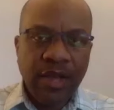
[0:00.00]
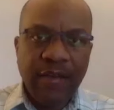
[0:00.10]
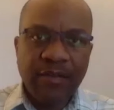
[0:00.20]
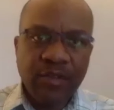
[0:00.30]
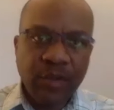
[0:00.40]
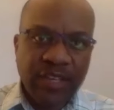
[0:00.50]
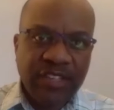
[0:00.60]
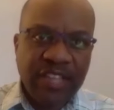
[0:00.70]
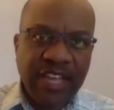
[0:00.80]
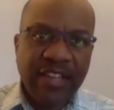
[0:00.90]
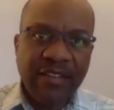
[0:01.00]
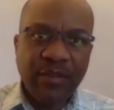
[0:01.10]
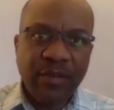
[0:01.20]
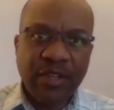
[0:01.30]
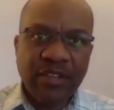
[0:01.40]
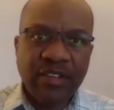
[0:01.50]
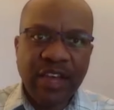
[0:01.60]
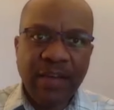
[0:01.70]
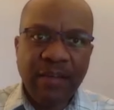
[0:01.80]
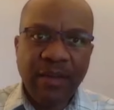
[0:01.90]
am so excited for this
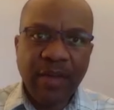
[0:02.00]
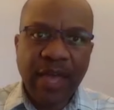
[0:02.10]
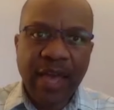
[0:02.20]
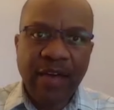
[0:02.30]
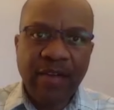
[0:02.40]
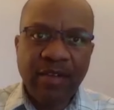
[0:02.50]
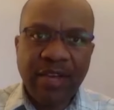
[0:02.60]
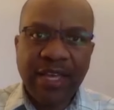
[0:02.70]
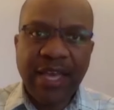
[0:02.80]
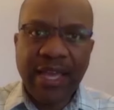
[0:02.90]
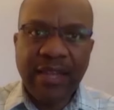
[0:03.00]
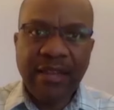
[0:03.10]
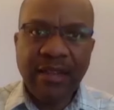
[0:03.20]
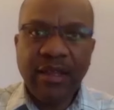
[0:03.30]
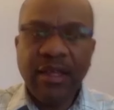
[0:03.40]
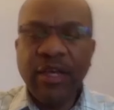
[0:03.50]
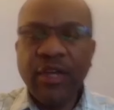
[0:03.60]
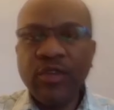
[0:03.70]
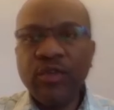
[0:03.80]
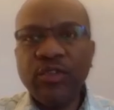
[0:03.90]
time that we have again
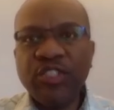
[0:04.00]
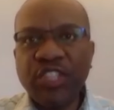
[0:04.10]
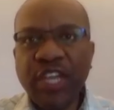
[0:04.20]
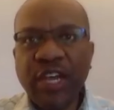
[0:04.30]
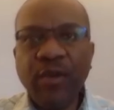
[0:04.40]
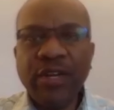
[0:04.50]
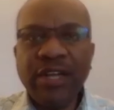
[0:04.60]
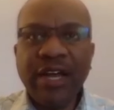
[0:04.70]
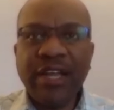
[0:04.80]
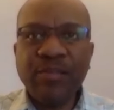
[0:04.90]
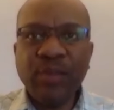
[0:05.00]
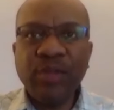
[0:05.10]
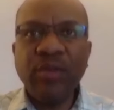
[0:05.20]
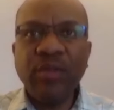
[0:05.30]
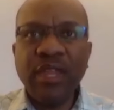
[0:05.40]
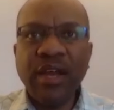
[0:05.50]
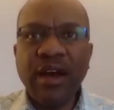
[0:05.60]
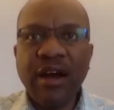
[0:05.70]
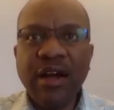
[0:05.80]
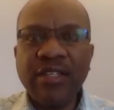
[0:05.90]
to share what God has put within our
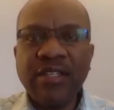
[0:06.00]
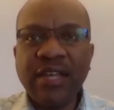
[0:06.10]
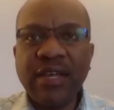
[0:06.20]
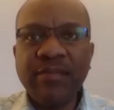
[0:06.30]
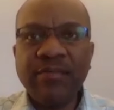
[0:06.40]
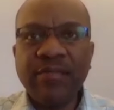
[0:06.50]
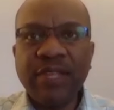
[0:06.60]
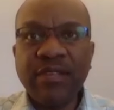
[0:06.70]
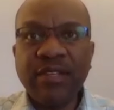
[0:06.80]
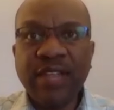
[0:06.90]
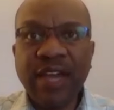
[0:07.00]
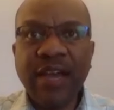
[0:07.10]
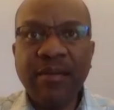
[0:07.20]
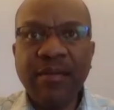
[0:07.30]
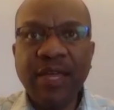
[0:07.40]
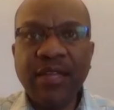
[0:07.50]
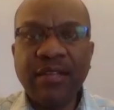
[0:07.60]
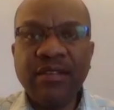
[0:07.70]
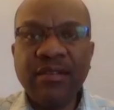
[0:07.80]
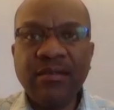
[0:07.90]
hearts. Um, it's a time that
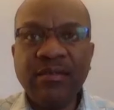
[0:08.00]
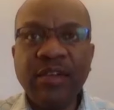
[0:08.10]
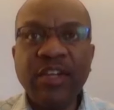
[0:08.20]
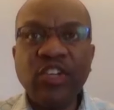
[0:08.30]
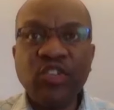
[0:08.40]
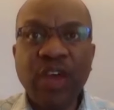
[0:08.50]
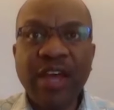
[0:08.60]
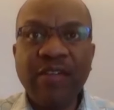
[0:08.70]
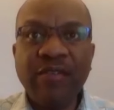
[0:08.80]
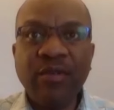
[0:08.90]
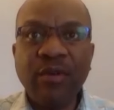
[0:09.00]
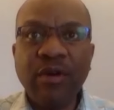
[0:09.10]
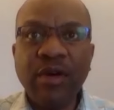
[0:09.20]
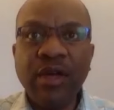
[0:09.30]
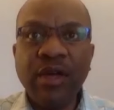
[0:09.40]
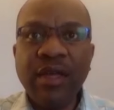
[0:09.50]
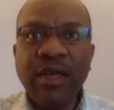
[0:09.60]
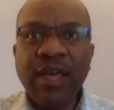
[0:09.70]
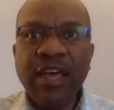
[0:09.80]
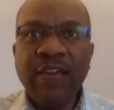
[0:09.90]
is very trying for
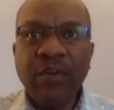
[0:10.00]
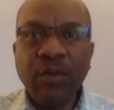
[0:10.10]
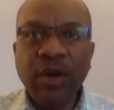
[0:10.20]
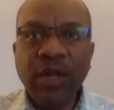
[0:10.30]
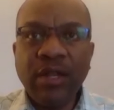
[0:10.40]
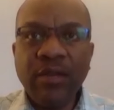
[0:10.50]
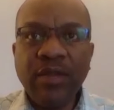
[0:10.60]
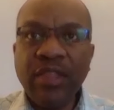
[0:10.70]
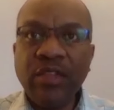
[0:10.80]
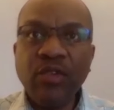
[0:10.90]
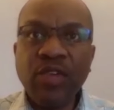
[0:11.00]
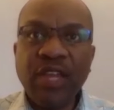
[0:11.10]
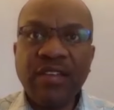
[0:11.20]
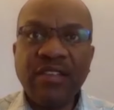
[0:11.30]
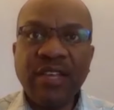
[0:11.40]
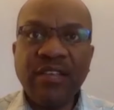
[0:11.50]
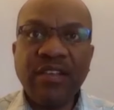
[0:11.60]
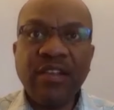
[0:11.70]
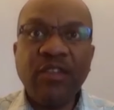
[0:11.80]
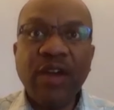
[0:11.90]
everyone within the United States and
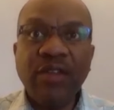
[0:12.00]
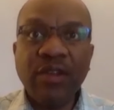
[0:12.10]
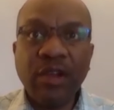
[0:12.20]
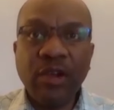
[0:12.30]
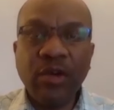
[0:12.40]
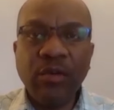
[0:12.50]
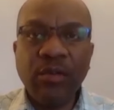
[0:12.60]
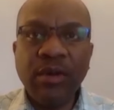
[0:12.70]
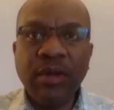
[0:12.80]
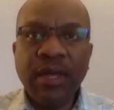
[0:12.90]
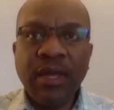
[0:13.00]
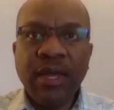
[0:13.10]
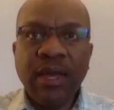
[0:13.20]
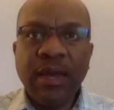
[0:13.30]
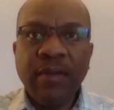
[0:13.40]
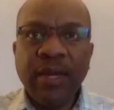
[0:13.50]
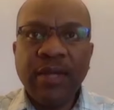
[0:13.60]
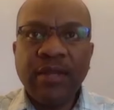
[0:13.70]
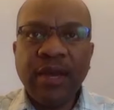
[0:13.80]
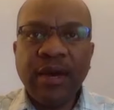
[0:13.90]
around the globe.
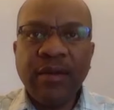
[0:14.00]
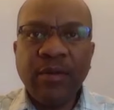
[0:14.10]
But uh,